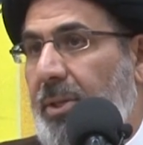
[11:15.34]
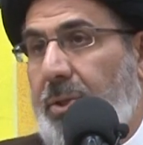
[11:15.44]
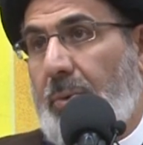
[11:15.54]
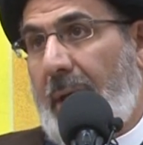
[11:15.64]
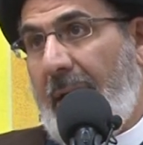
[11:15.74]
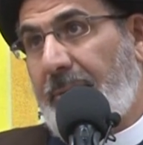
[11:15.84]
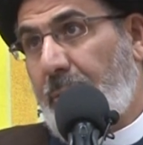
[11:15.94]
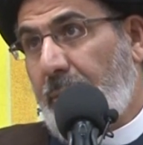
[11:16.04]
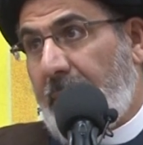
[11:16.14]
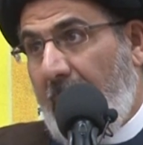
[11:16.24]
So we have
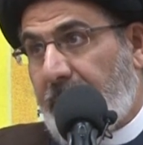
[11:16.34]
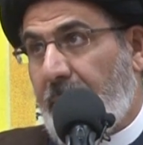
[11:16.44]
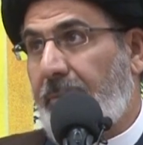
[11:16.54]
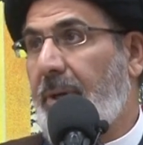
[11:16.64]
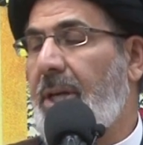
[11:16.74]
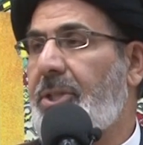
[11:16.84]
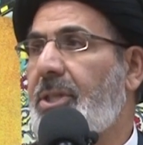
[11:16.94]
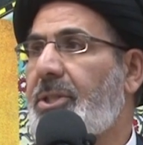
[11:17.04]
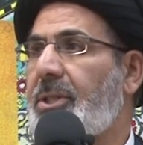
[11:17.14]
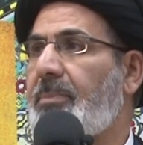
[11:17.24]
two types of
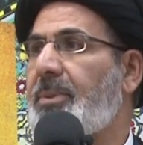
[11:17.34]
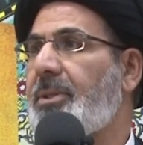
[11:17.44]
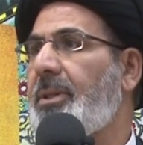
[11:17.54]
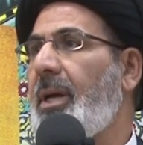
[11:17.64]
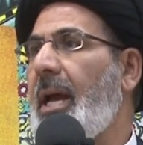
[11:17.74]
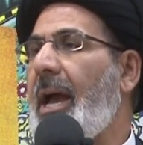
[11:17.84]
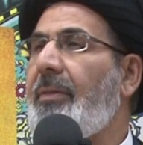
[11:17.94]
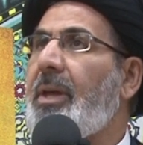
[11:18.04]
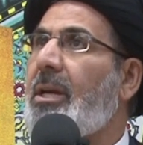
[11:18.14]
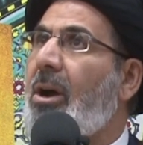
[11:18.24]
relationships,
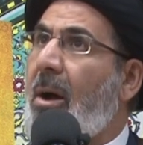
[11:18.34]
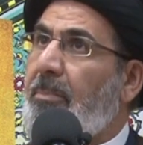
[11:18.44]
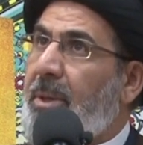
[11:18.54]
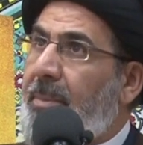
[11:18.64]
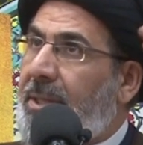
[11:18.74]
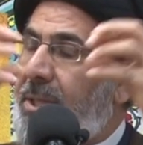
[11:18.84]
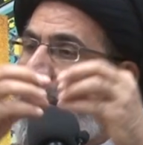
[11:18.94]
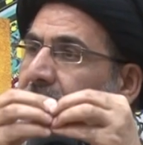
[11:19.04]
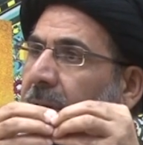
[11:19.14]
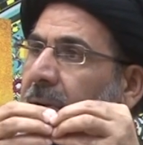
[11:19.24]
and they complement
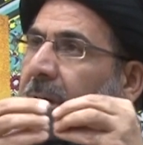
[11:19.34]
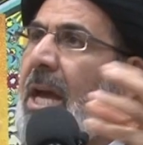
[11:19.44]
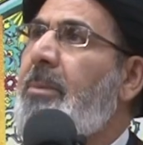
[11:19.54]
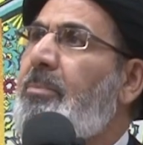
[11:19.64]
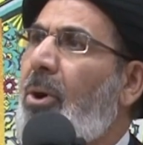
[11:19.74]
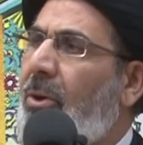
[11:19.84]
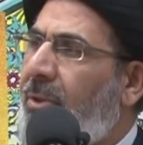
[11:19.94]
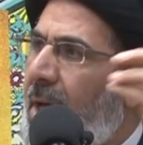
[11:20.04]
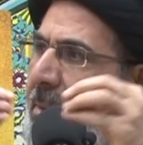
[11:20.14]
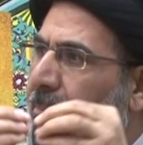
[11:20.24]
each other, and both
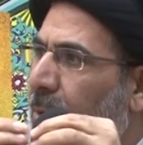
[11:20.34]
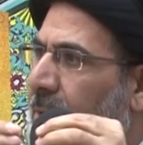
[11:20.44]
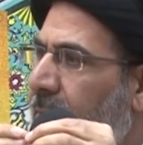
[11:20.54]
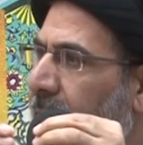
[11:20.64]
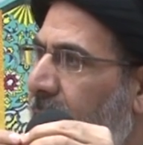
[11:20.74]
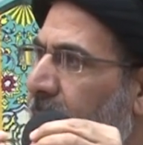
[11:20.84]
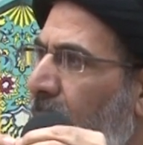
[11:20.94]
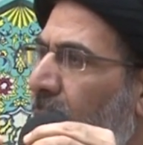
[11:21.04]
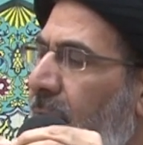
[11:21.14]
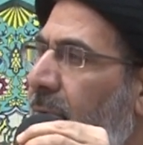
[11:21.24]
are important,
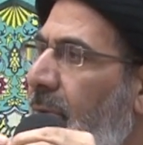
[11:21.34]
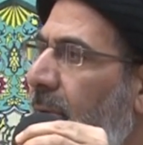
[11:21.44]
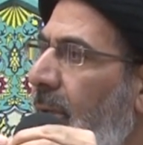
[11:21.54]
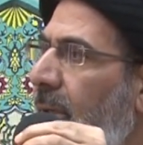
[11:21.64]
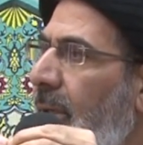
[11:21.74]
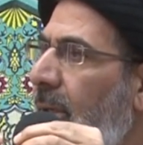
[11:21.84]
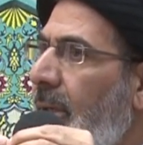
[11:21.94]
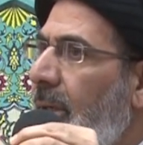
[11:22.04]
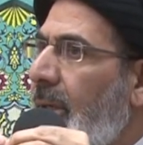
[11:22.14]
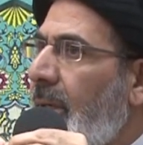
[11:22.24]
both.
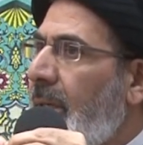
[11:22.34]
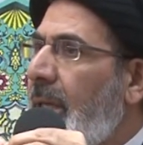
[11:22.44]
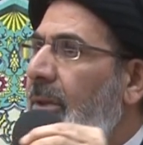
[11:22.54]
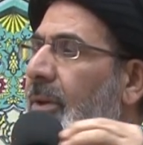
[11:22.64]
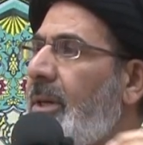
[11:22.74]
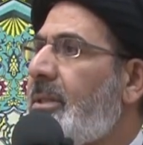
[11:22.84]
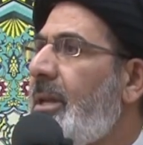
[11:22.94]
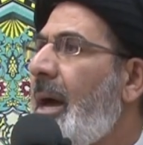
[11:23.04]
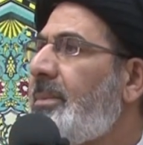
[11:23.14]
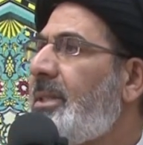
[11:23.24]
Neither
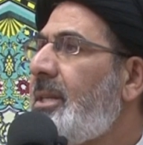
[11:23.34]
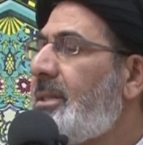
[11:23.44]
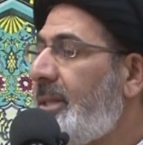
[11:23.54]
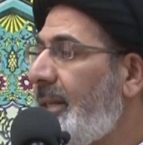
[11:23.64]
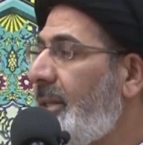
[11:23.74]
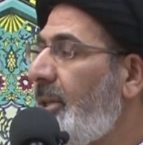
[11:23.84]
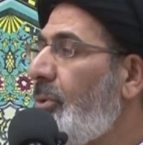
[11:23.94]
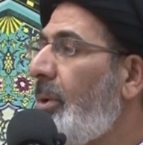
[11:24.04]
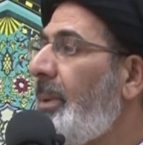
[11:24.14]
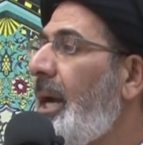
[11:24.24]
Islam says sit in
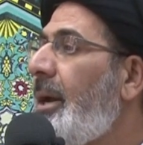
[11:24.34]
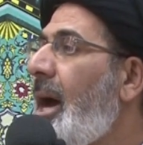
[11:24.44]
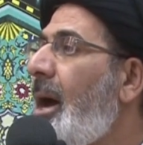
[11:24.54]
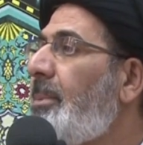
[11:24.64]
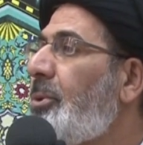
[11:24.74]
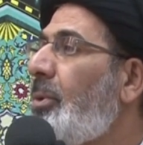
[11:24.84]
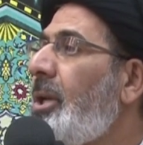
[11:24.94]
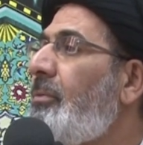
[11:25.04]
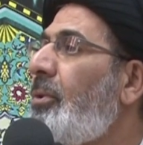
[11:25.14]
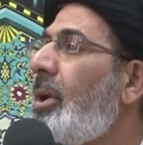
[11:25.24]
your mihrab
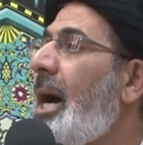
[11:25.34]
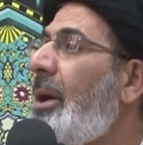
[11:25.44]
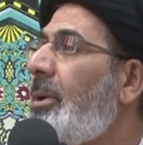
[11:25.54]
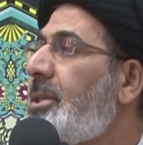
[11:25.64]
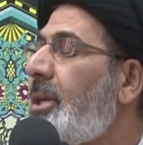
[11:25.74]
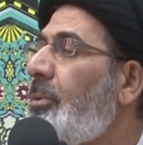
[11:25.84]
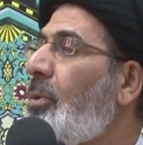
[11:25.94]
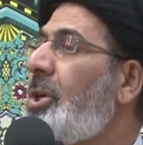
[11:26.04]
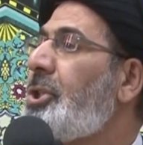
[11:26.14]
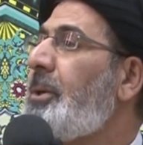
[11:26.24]
24 hours and
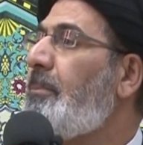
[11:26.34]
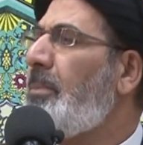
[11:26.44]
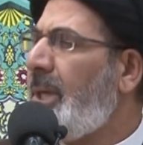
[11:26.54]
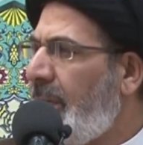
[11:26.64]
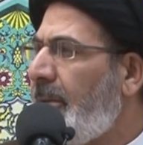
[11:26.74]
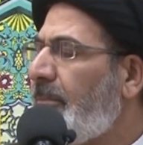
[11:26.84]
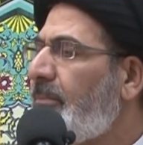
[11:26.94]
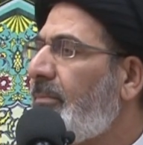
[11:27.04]
worship me